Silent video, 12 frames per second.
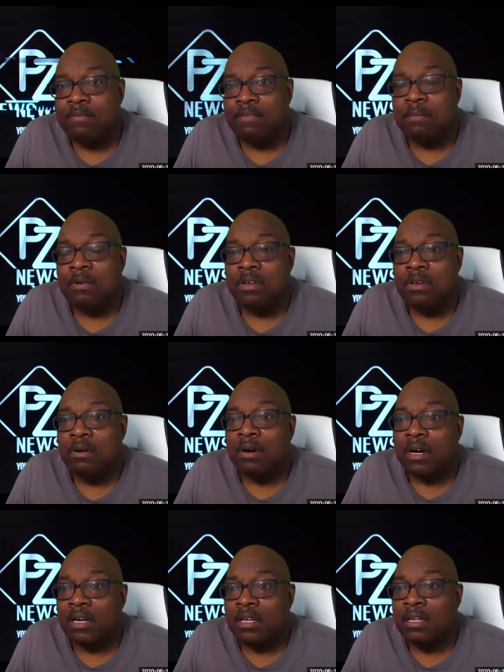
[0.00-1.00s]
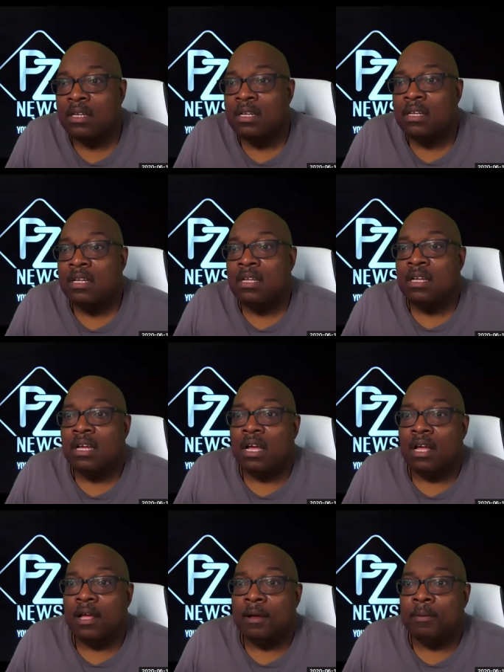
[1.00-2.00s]
from New York?
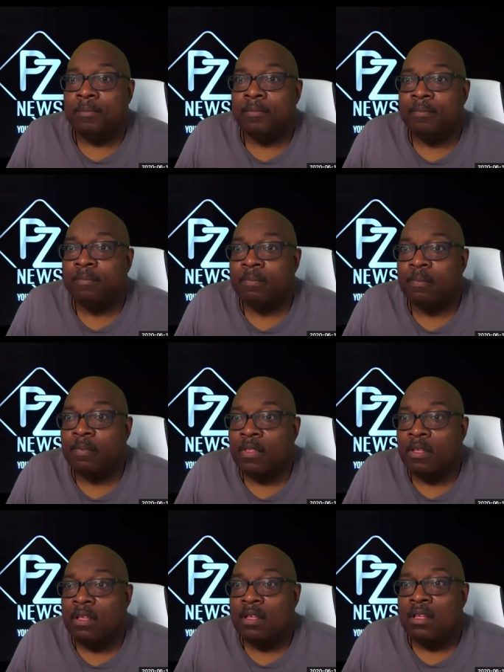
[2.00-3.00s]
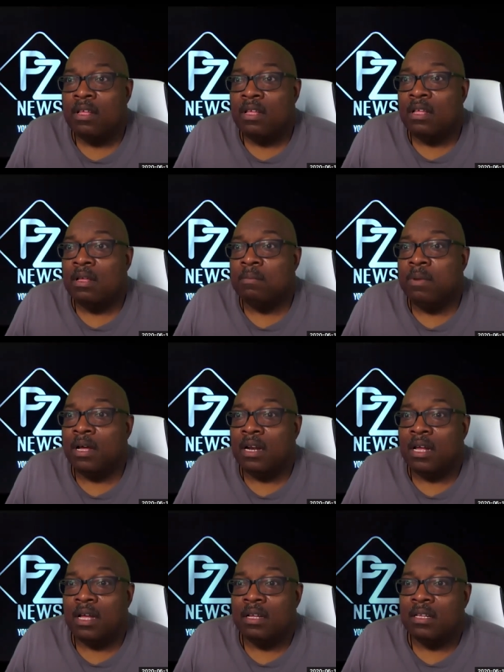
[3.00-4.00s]
Um, but
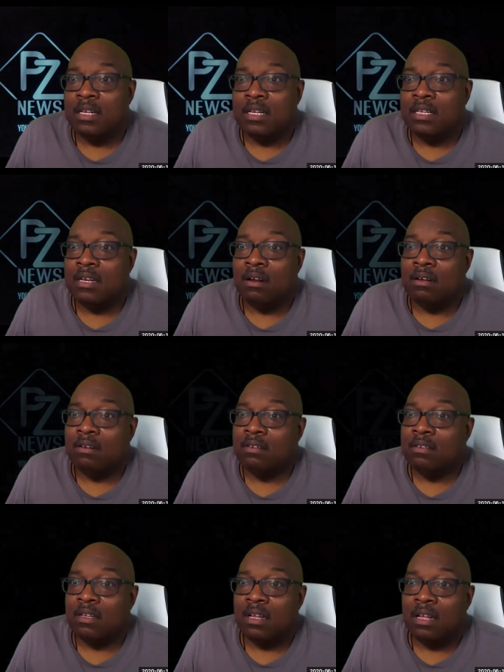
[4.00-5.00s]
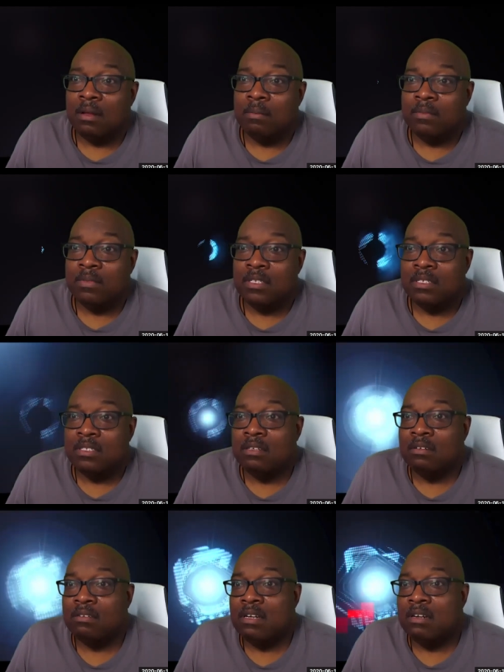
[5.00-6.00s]
uh, you know, um, since
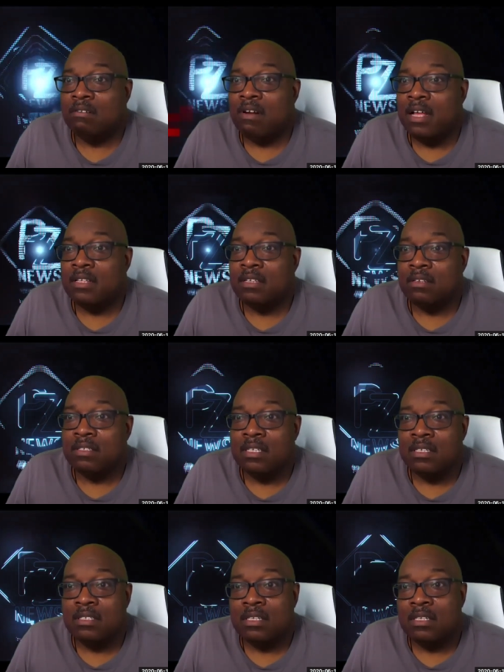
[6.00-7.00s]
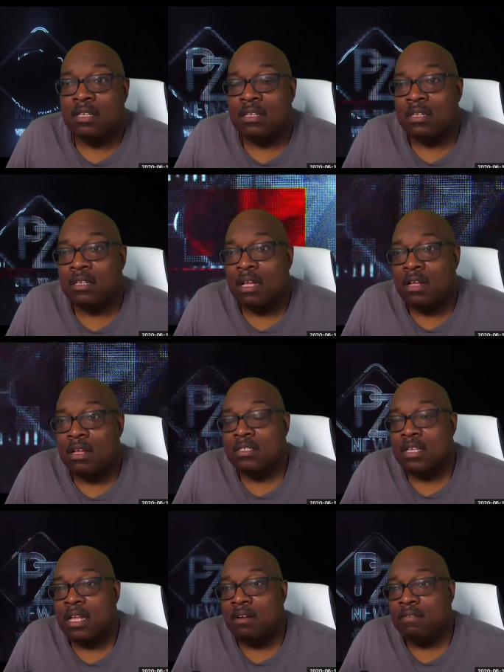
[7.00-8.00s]
Senator Rice, so since the
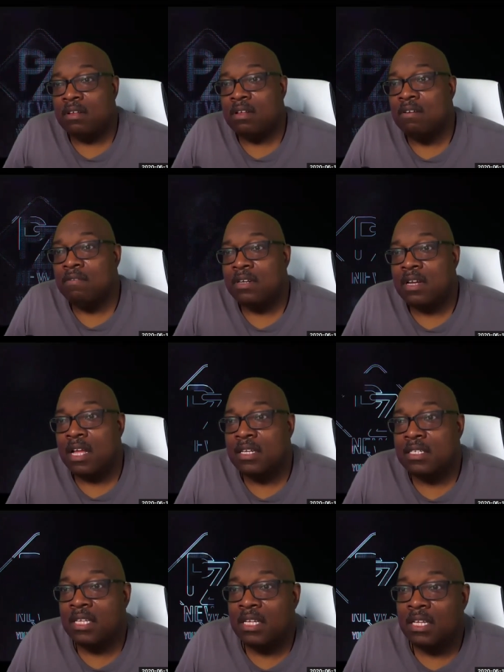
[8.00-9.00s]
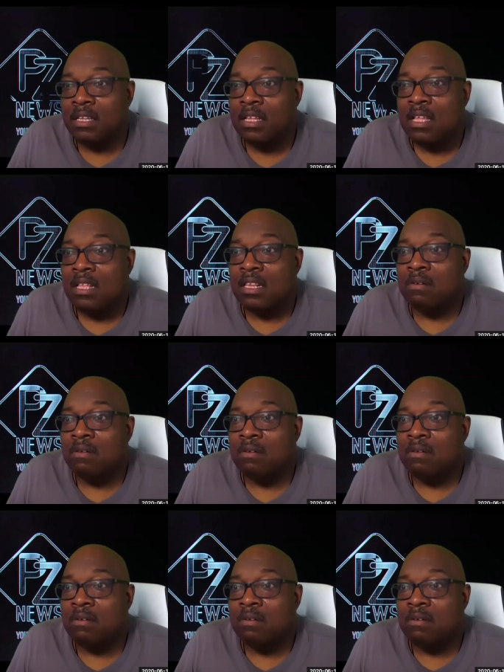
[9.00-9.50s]
onset of the COVID-19, the